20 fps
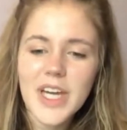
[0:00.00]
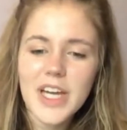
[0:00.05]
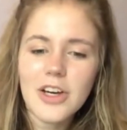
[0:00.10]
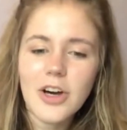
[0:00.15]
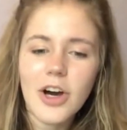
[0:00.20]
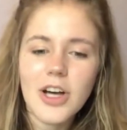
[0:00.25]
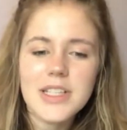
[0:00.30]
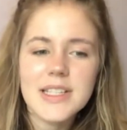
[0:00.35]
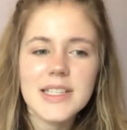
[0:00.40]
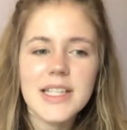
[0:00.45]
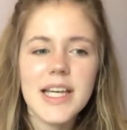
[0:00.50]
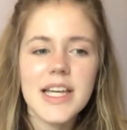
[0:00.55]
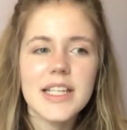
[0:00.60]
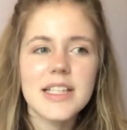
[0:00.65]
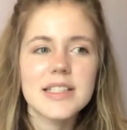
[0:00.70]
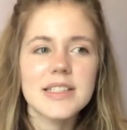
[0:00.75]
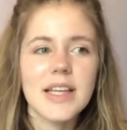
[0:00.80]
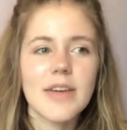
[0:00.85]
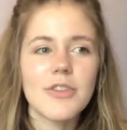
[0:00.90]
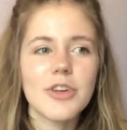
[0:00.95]
that costs
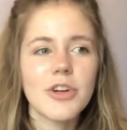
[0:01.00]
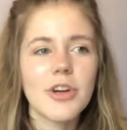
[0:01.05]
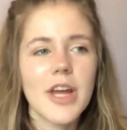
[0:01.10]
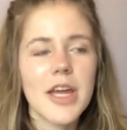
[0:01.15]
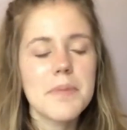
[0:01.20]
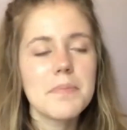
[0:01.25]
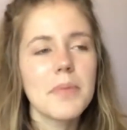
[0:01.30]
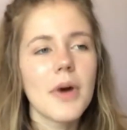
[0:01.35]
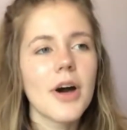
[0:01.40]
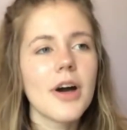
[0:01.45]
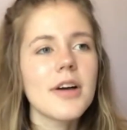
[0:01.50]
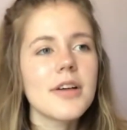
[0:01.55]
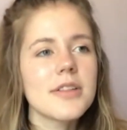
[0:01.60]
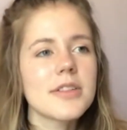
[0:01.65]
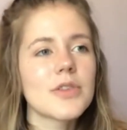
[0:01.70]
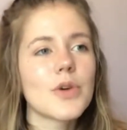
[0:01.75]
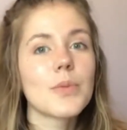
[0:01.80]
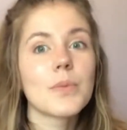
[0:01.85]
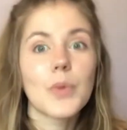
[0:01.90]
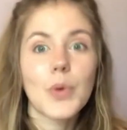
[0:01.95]
like $7 or
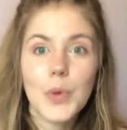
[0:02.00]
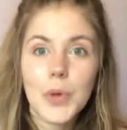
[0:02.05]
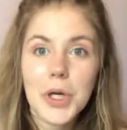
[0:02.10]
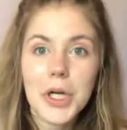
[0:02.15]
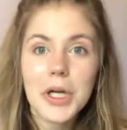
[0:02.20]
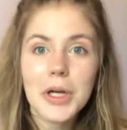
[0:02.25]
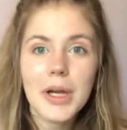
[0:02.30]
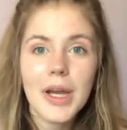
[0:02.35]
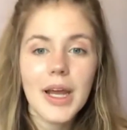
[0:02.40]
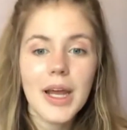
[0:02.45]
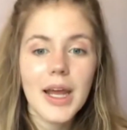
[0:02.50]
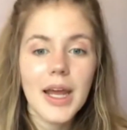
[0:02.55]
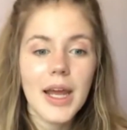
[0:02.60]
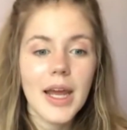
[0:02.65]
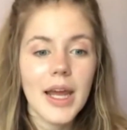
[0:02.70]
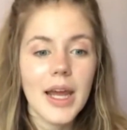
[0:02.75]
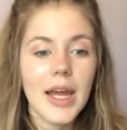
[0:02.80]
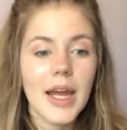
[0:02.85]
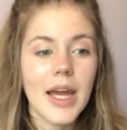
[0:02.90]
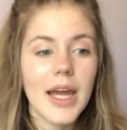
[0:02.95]
$8 or more,
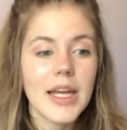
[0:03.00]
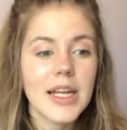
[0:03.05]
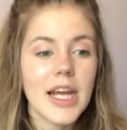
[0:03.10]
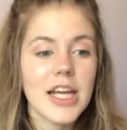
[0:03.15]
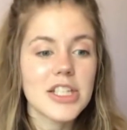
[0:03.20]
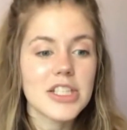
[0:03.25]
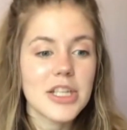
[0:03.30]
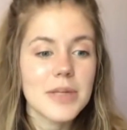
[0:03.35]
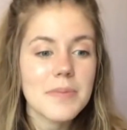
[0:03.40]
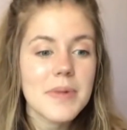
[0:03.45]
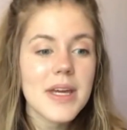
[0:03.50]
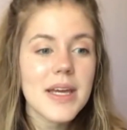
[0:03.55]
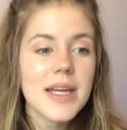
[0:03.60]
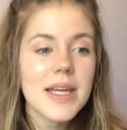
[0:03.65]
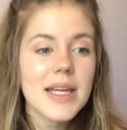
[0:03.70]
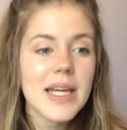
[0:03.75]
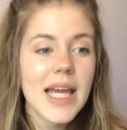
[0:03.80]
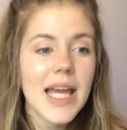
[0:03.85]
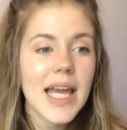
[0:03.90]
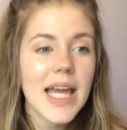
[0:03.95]
and I ship
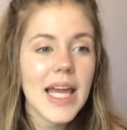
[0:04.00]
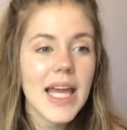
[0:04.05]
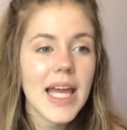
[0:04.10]
it.